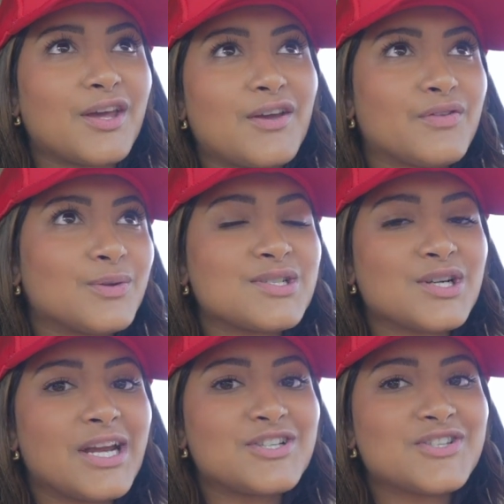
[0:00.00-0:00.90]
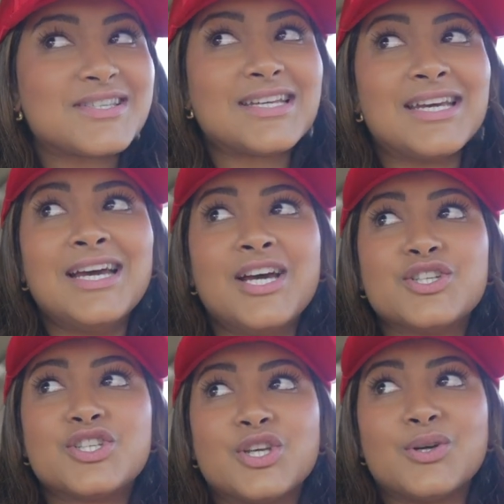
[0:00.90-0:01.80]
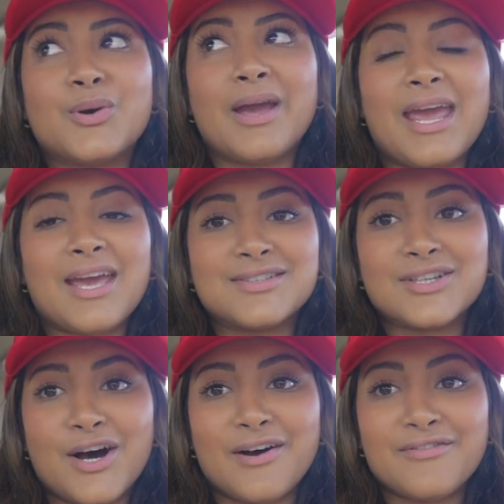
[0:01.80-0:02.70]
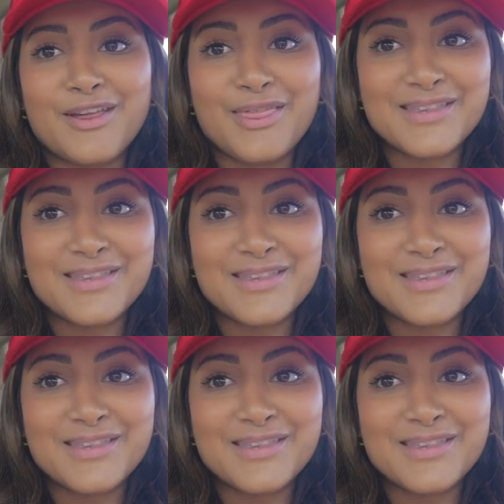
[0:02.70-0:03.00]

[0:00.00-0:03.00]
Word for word: influencer agency to hand off